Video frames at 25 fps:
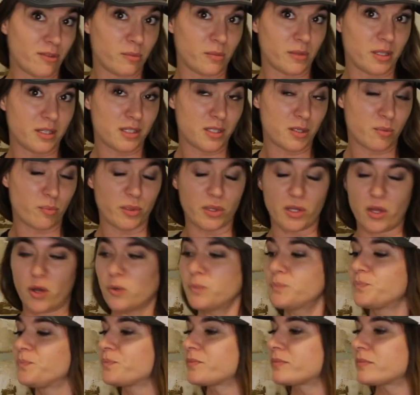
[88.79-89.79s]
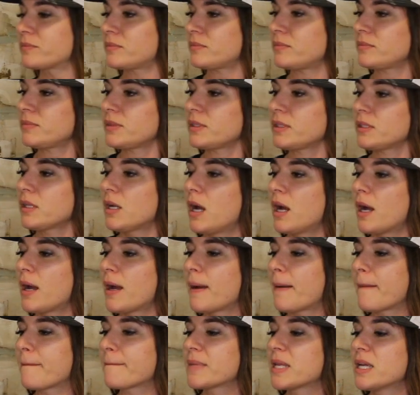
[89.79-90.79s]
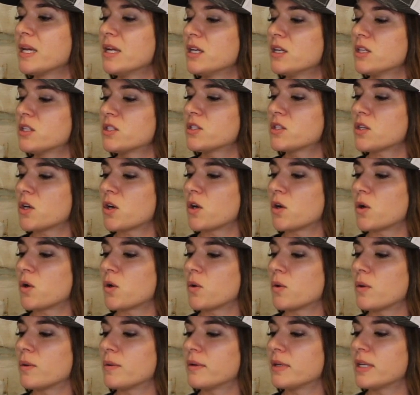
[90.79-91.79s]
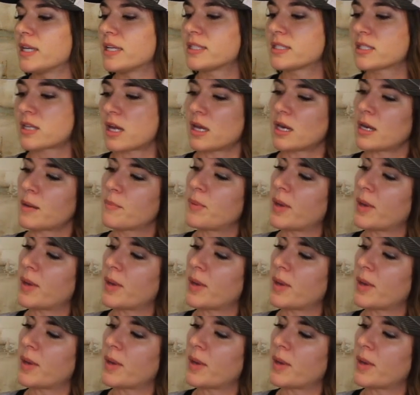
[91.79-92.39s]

them listed below. So it's got a